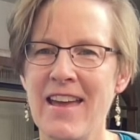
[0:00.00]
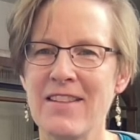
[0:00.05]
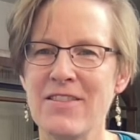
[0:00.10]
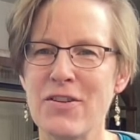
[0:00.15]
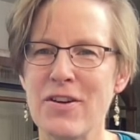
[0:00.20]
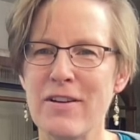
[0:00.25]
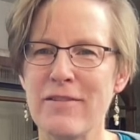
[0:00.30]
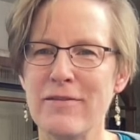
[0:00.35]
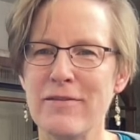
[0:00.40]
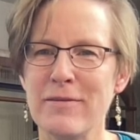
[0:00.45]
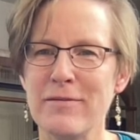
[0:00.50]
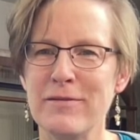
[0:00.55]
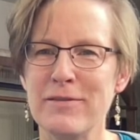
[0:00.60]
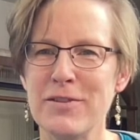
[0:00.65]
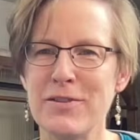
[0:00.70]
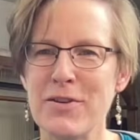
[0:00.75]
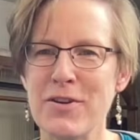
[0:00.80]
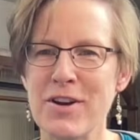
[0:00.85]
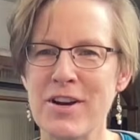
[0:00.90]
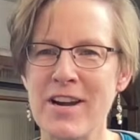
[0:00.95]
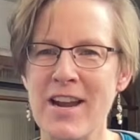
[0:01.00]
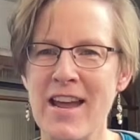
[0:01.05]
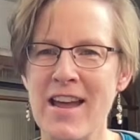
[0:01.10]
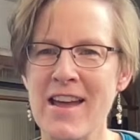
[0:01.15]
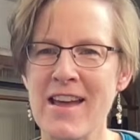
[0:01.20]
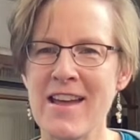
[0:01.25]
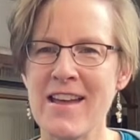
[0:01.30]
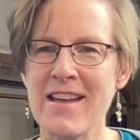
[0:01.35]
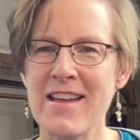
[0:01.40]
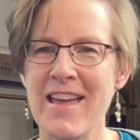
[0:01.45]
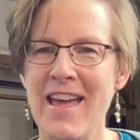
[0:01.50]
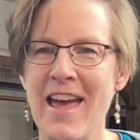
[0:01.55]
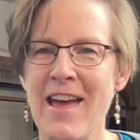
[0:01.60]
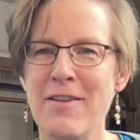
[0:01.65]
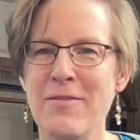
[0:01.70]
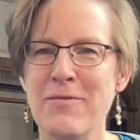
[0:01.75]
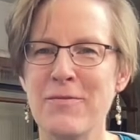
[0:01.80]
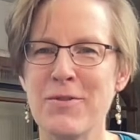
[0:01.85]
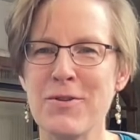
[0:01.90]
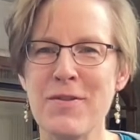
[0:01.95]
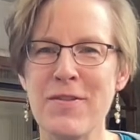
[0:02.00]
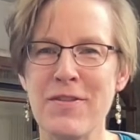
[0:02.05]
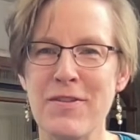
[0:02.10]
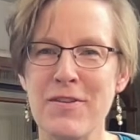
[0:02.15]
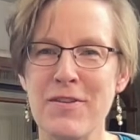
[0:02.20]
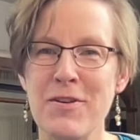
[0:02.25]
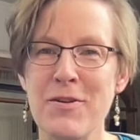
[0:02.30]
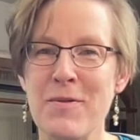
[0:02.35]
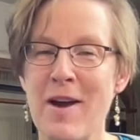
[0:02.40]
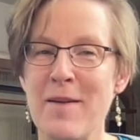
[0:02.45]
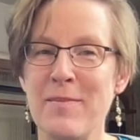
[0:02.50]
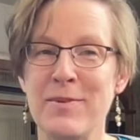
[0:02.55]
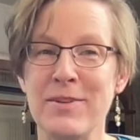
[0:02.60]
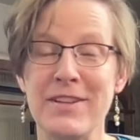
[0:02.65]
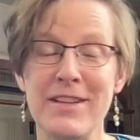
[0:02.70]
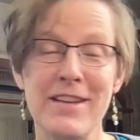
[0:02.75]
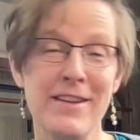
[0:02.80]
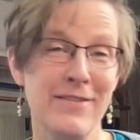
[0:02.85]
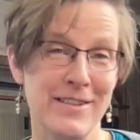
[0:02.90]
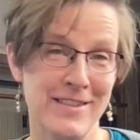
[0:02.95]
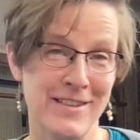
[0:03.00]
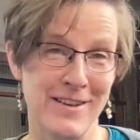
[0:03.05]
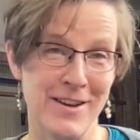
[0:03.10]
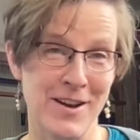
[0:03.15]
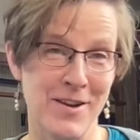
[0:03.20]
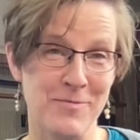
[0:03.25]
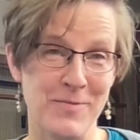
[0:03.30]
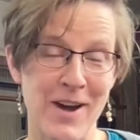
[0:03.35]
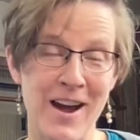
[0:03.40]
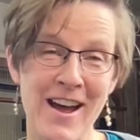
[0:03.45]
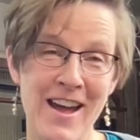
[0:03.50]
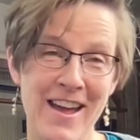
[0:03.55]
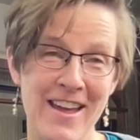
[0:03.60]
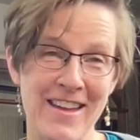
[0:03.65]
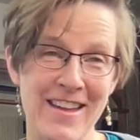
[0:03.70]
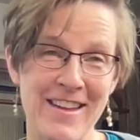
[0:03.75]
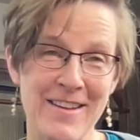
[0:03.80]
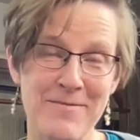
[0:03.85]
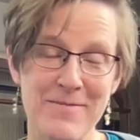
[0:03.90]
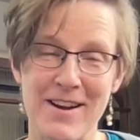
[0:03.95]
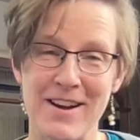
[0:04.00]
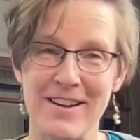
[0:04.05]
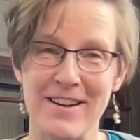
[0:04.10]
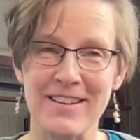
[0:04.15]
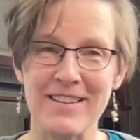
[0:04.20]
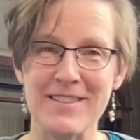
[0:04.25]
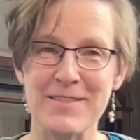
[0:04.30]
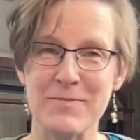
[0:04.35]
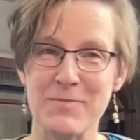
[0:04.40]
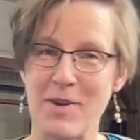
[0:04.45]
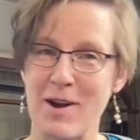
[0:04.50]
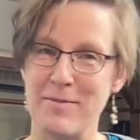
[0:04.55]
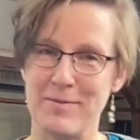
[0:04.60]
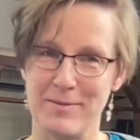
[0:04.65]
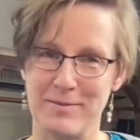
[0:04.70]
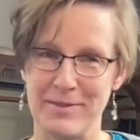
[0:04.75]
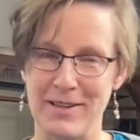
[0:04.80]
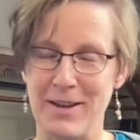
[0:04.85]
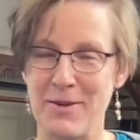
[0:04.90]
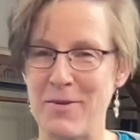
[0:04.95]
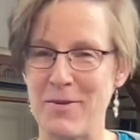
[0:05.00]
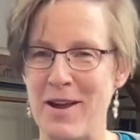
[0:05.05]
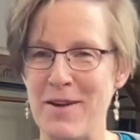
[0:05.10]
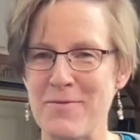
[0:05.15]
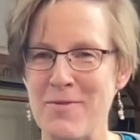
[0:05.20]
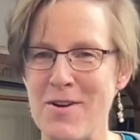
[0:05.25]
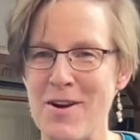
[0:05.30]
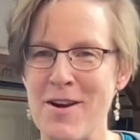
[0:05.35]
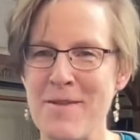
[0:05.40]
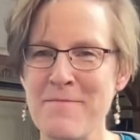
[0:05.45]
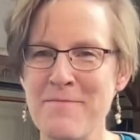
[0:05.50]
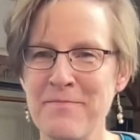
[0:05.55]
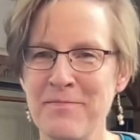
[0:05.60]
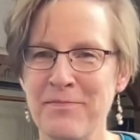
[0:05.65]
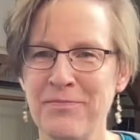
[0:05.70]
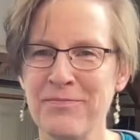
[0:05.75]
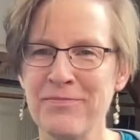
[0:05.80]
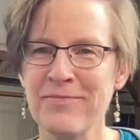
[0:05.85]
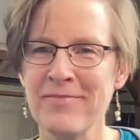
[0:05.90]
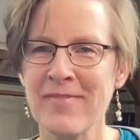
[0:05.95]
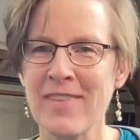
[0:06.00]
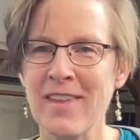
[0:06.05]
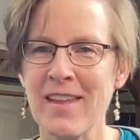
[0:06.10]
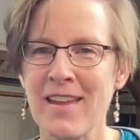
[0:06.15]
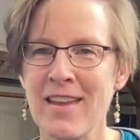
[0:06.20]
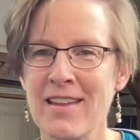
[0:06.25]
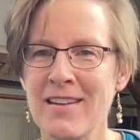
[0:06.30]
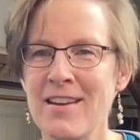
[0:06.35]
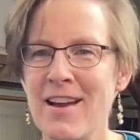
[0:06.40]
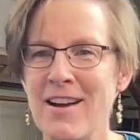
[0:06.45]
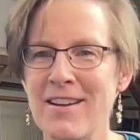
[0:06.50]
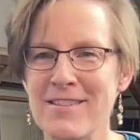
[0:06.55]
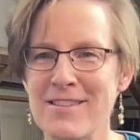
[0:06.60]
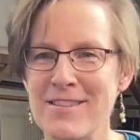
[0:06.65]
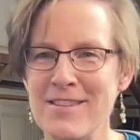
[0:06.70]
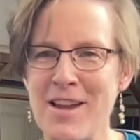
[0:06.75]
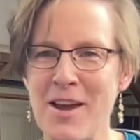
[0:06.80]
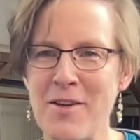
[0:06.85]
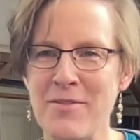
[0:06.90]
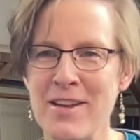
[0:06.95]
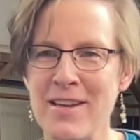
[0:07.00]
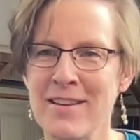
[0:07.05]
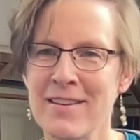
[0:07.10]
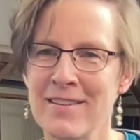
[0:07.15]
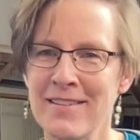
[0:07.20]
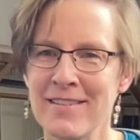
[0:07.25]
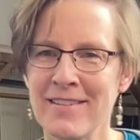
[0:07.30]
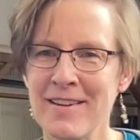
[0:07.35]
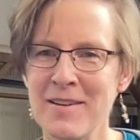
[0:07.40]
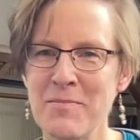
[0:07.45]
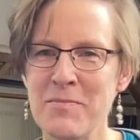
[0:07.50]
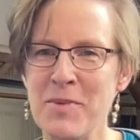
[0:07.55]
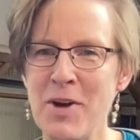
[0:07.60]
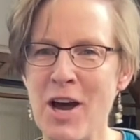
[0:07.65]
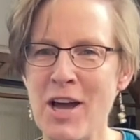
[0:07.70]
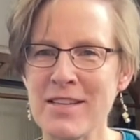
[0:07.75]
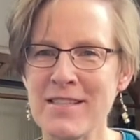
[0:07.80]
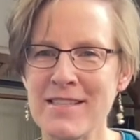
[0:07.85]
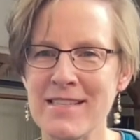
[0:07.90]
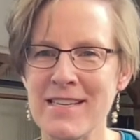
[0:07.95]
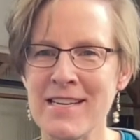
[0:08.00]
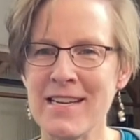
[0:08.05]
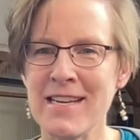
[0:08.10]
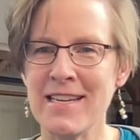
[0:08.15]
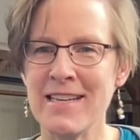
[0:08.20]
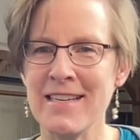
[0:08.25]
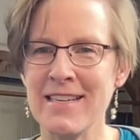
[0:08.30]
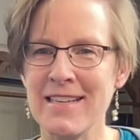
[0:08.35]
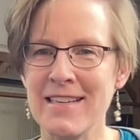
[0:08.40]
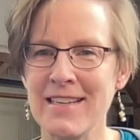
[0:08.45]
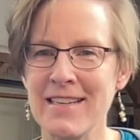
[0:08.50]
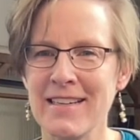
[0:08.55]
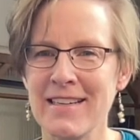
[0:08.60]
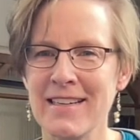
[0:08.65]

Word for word: Laura from Florida, and Ruth, who I believe is in Hawaii, where it's probably quite warm, not snowing, Boston,